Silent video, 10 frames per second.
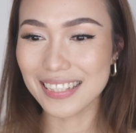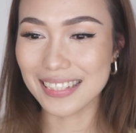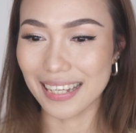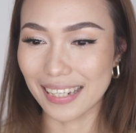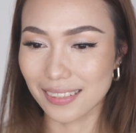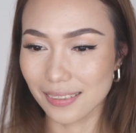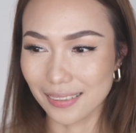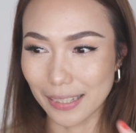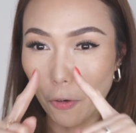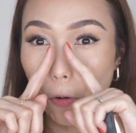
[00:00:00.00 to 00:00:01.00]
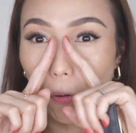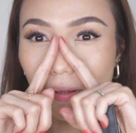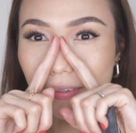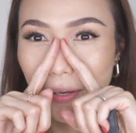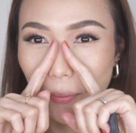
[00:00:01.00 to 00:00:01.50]
is like
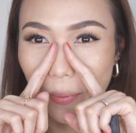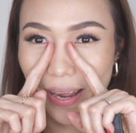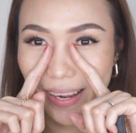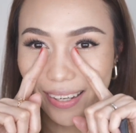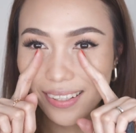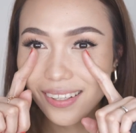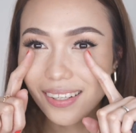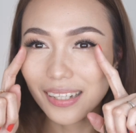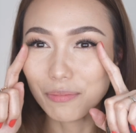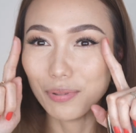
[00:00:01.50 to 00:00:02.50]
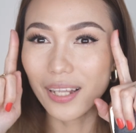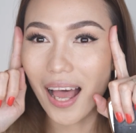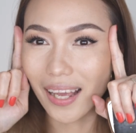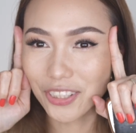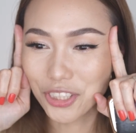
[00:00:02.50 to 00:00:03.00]
all the way
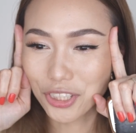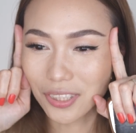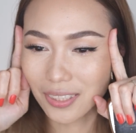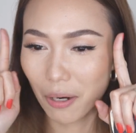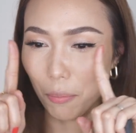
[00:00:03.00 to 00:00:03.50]
blush.